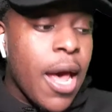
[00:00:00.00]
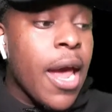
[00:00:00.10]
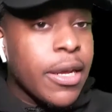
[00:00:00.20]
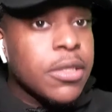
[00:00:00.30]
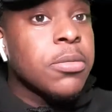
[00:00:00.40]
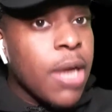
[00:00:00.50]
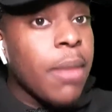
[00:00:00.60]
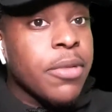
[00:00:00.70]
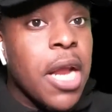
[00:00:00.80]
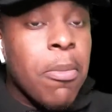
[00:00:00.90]
Hey,
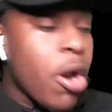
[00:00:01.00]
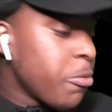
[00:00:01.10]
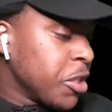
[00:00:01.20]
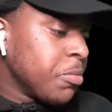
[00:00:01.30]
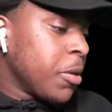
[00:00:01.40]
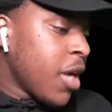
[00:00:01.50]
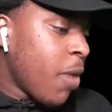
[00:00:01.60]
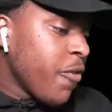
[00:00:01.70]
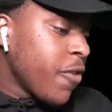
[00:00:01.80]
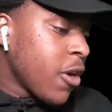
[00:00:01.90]
subscribe to that boy Reese, but
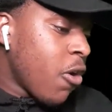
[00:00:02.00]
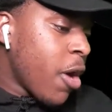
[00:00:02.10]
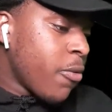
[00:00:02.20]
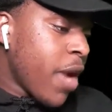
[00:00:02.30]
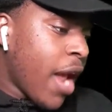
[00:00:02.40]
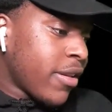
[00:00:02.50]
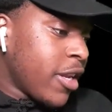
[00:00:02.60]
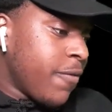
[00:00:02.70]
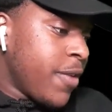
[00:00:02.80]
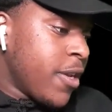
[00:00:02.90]
now we finna go ahead and react
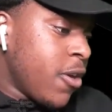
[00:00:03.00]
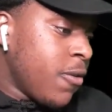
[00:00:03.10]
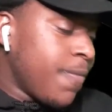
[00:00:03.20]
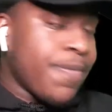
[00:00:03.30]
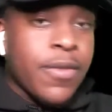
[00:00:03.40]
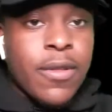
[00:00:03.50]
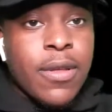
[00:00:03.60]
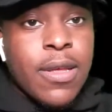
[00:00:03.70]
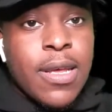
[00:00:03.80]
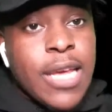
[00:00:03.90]
to the video.
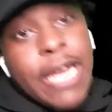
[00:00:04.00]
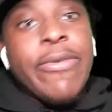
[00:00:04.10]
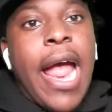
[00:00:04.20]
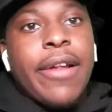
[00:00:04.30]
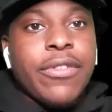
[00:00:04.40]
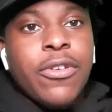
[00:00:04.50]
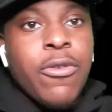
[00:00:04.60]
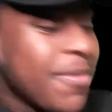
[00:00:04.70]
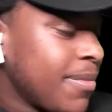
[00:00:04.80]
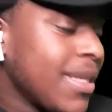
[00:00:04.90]
He react
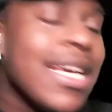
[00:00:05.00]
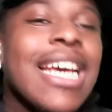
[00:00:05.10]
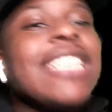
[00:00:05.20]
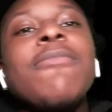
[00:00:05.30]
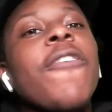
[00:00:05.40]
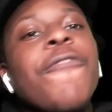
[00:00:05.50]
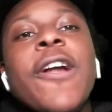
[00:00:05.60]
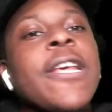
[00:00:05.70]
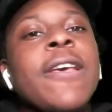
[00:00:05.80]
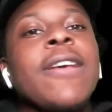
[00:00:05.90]
to it. It's more
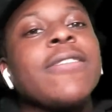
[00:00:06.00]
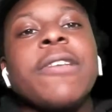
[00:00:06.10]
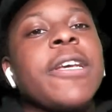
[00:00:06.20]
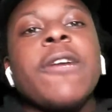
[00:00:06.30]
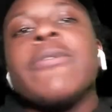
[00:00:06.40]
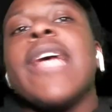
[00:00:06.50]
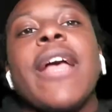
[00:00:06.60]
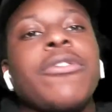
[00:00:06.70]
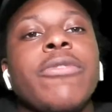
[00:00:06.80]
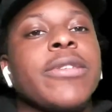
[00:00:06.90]
funny seeing him
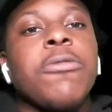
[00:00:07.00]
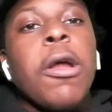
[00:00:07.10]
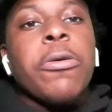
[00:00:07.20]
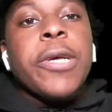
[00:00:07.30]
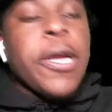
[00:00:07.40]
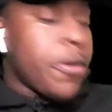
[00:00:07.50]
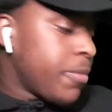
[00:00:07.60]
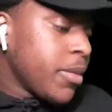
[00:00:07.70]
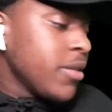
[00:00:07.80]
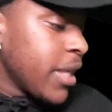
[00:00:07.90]
react to it, so I don't care.
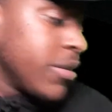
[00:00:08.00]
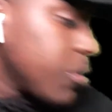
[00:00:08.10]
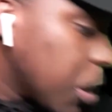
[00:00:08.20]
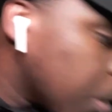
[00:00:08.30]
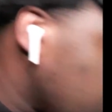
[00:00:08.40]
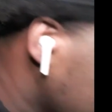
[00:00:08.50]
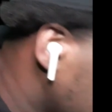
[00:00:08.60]
Let's get into it, bro.